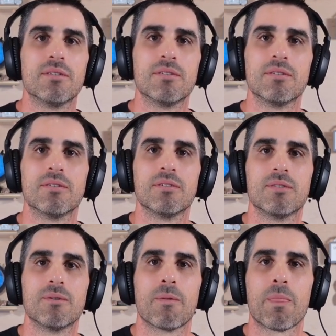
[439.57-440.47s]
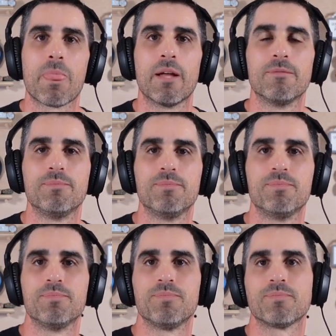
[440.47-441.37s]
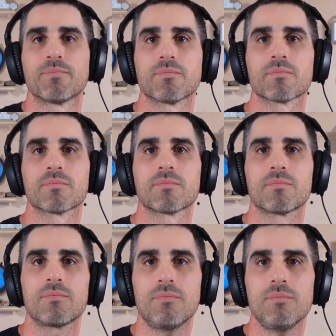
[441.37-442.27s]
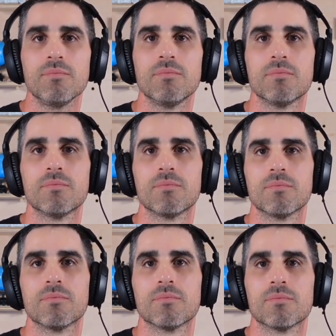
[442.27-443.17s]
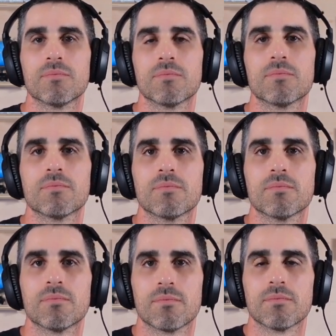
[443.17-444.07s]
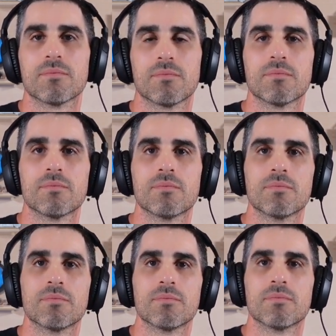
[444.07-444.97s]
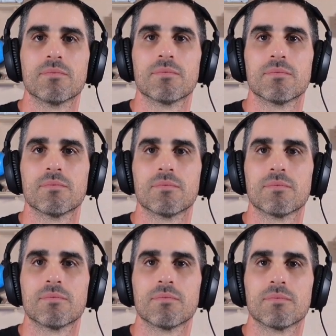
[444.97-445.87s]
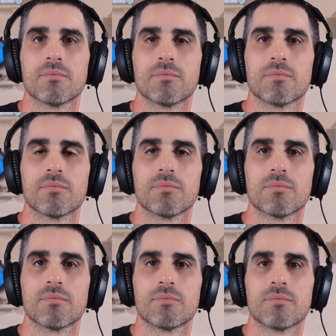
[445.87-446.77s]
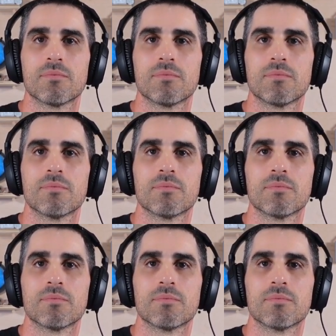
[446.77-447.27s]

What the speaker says: The person shown says nothing.